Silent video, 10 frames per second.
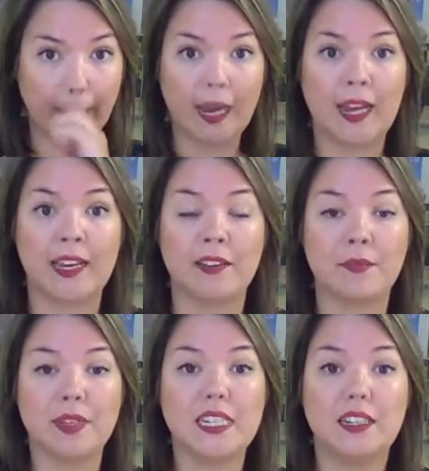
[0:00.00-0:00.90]
I have
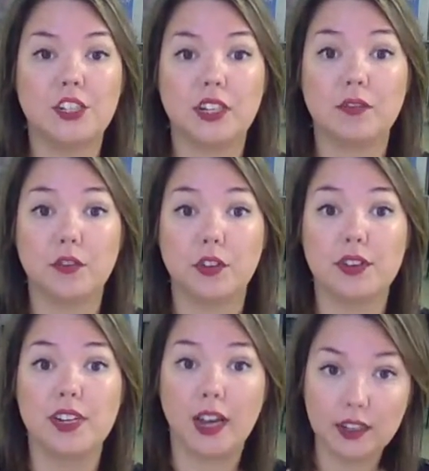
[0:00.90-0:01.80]
been teaching for
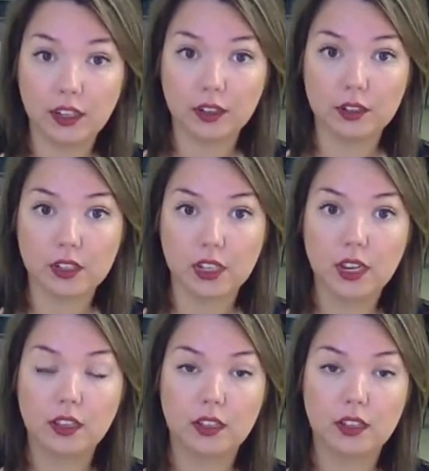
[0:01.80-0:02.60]
9 years.